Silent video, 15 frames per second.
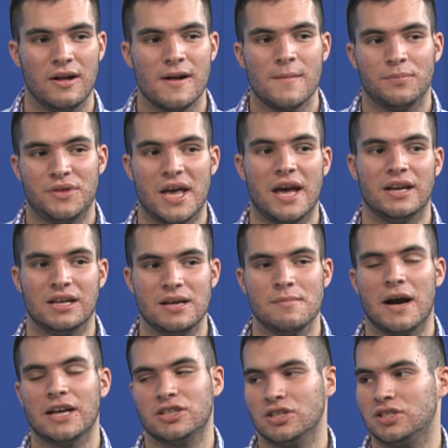then he might
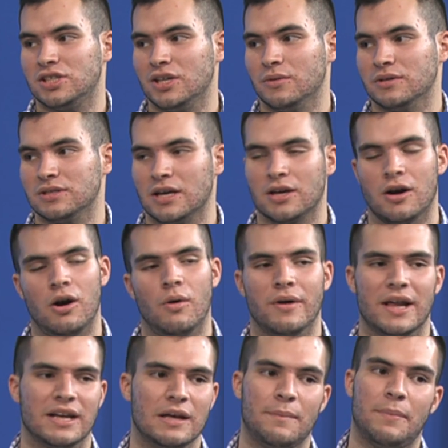just see you as like, oh, when I
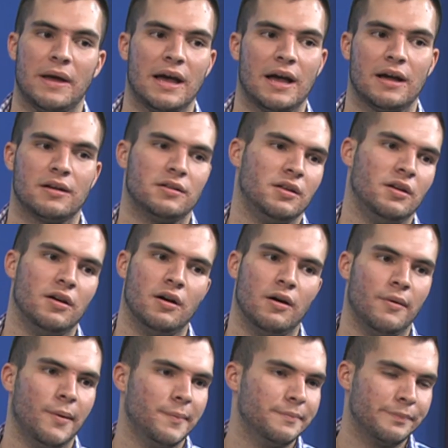get back, you
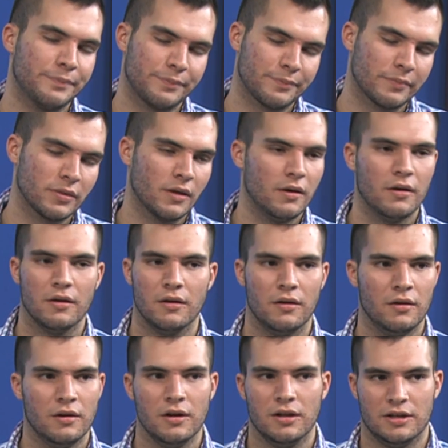know,
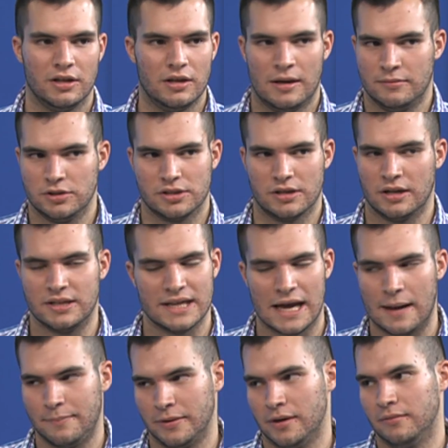I'm just gonna tap
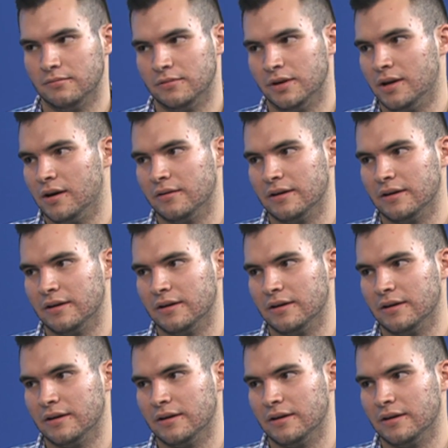it, you know, like